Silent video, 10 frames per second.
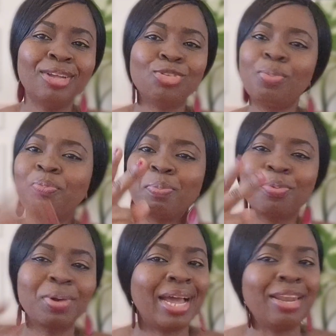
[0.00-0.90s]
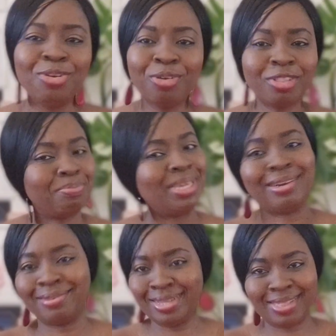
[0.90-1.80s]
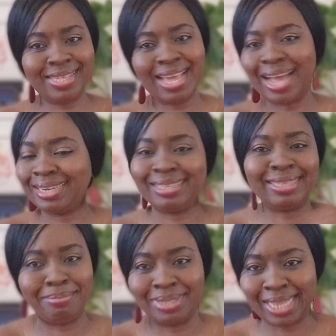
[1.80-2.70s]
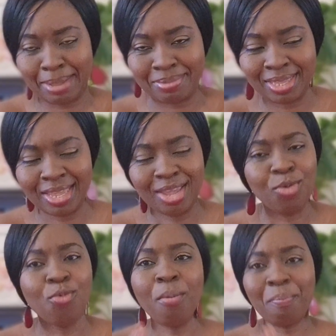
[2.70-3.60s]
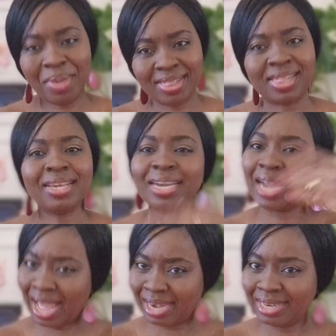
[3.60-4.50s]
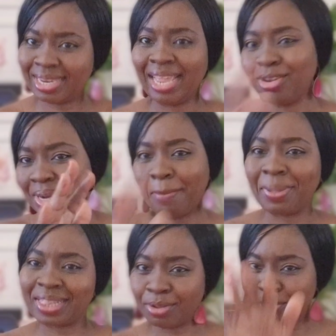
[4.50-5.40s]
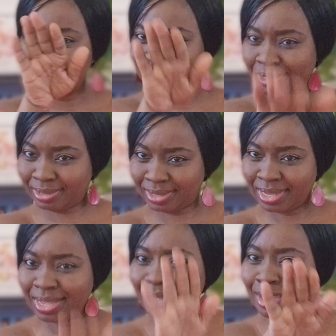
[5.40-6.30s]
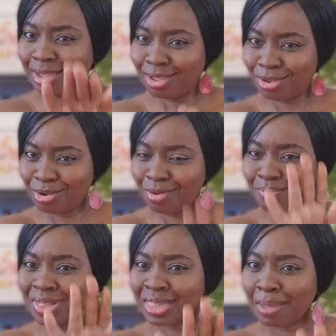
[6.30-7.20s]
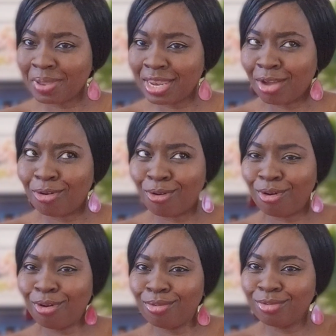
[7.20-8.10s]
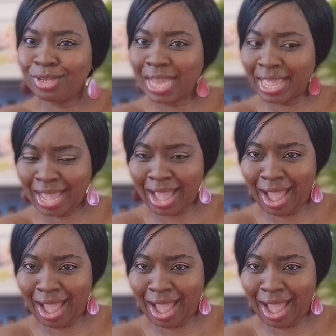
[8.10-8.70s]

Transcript: two people cannot be crazy at the same time. One person can, then the other person would, be stepping down, or with like,